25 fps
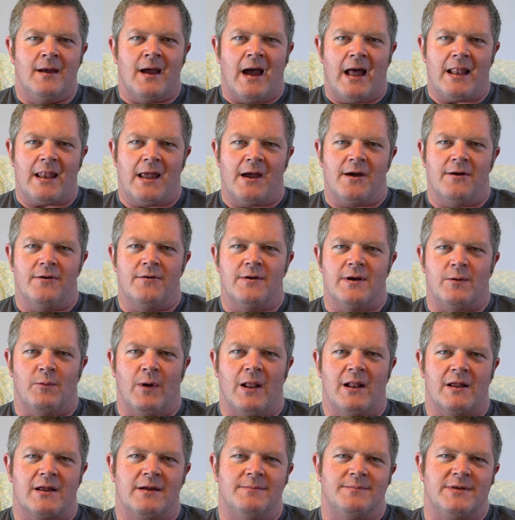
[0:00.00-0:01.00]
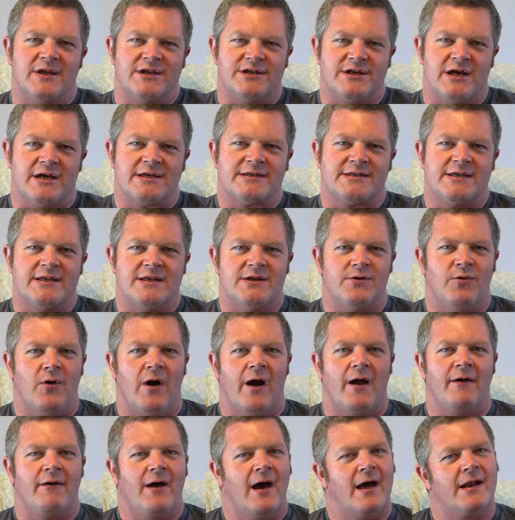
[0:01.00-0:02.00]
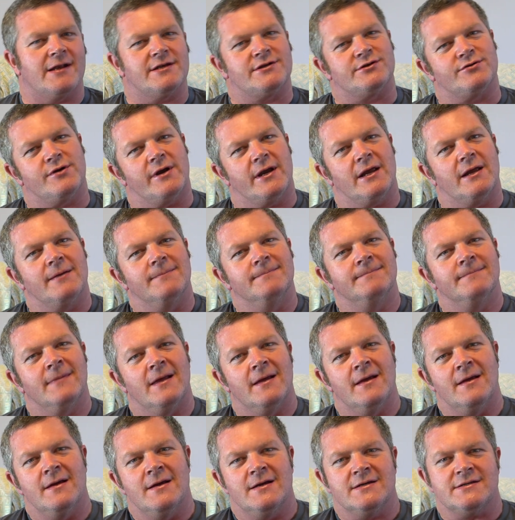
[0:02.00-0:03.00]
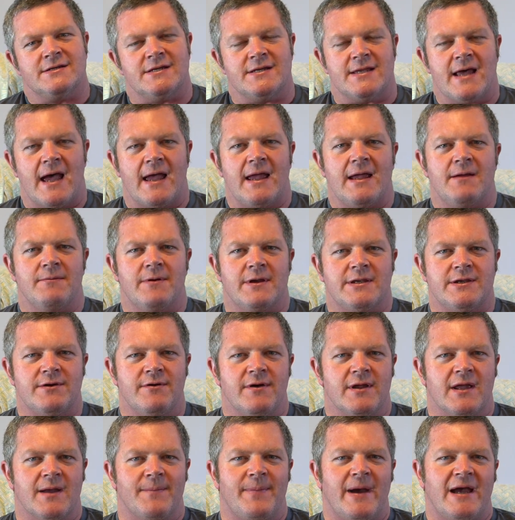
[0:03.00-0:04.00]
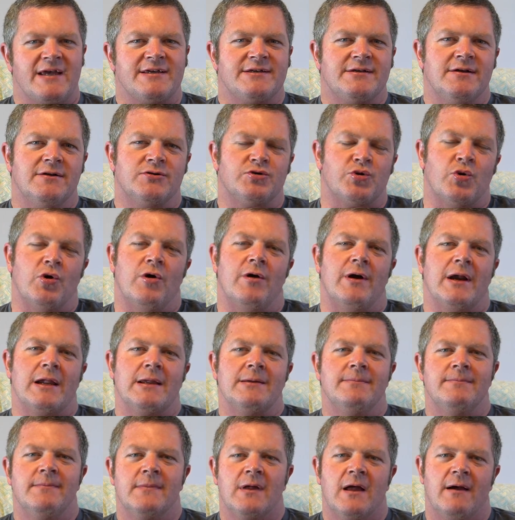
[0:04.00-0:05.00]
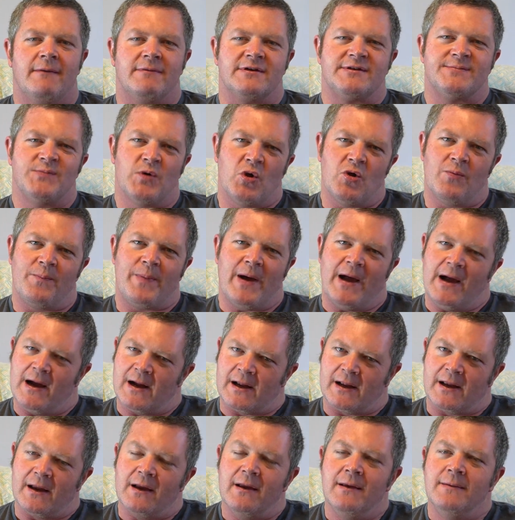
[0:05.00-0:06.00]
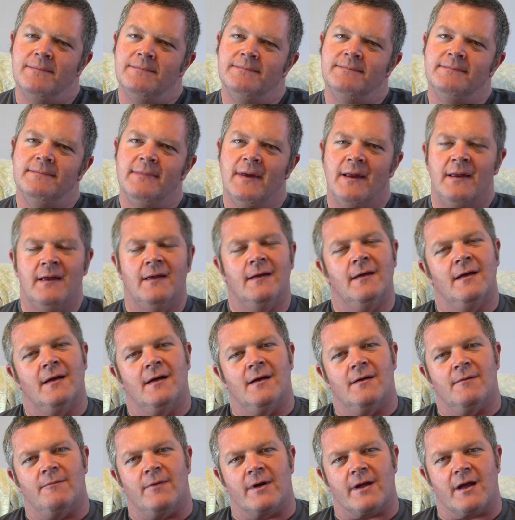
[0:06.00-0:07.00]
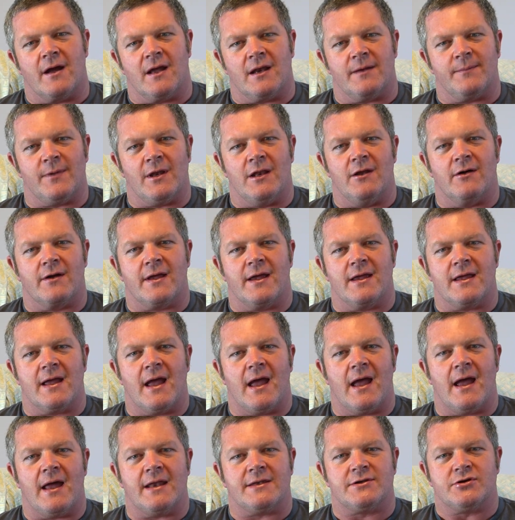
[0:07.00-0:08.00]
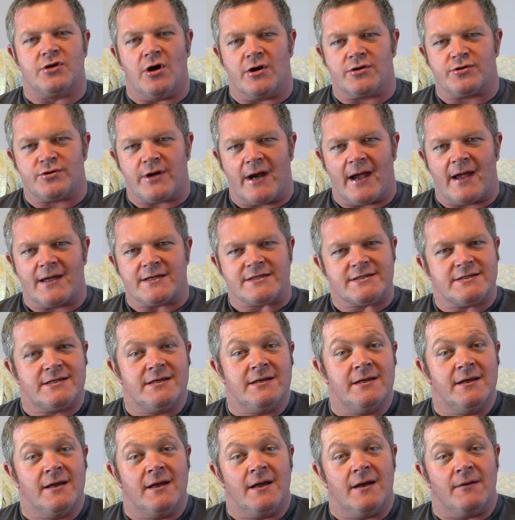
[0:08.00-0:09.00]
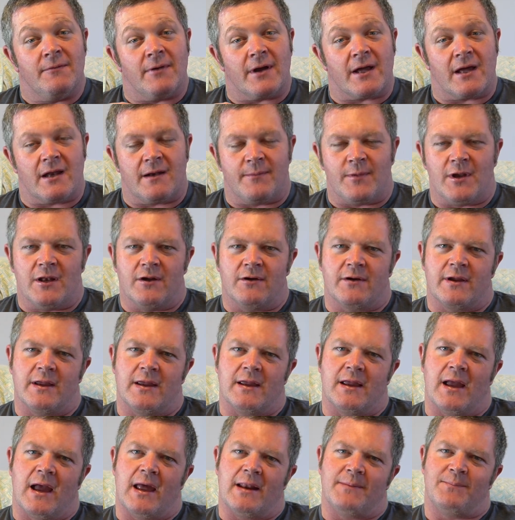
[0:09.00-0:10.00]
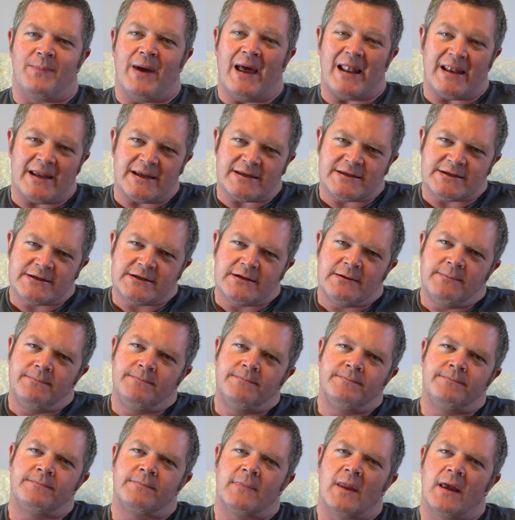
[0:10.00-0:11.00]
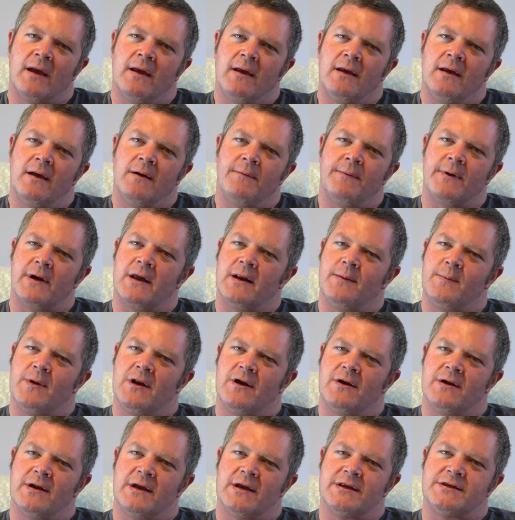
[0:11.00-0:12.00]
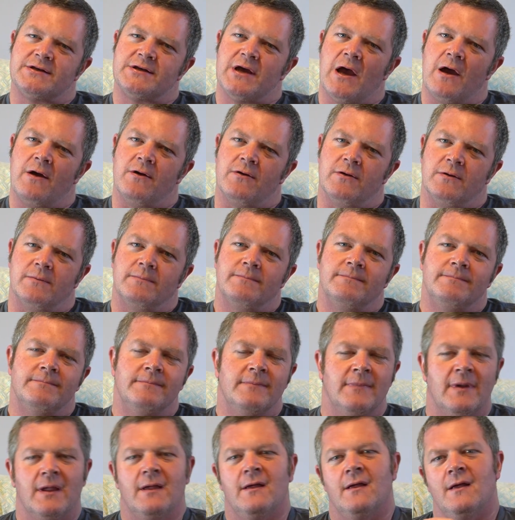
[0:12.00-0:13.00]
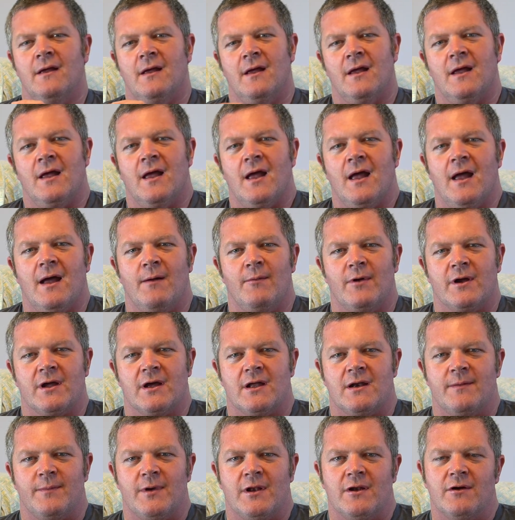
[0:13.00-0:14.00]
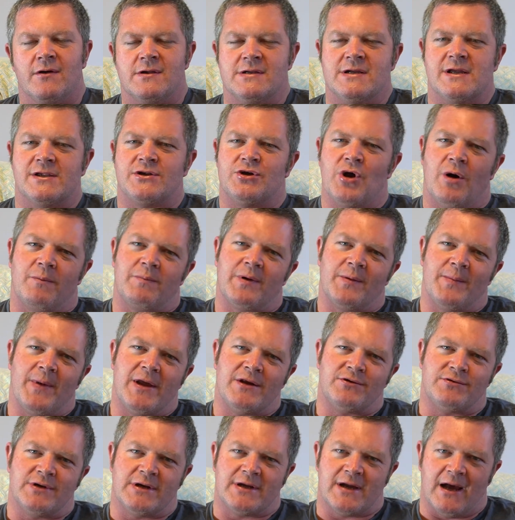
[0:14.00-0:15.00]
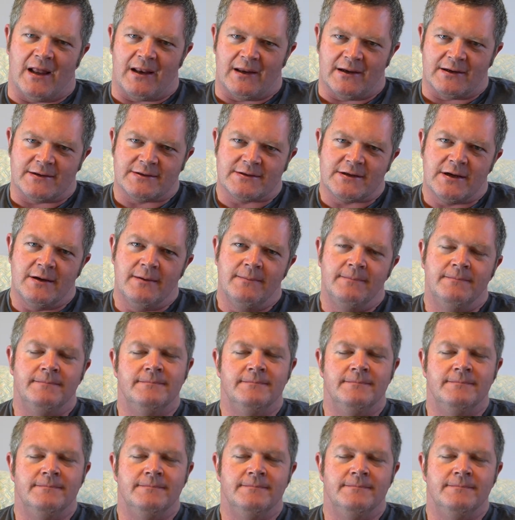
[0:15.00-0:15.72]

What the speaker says: Hello and welcome to justindwyerartistry. Today we're doing a pastel drawing of a small pug. We're going to be looking at contrast, we're going to be looking at balance, we're going to be looking at tone, and we're going to be looking at complementary colours.